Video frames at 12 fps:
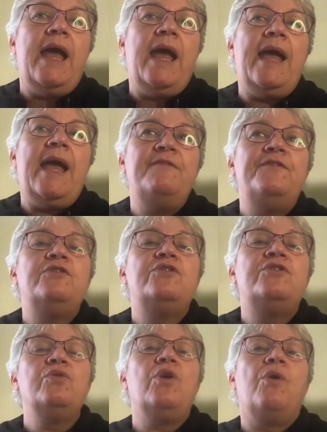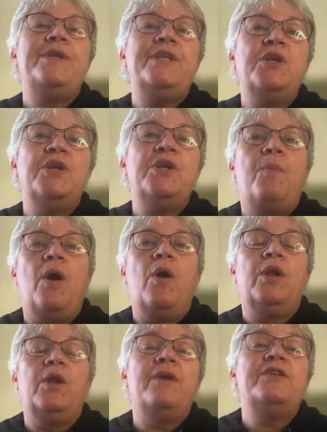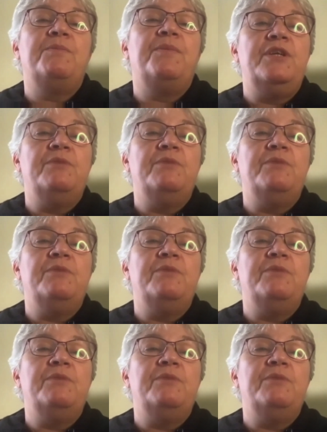And if you don't already know all about it, but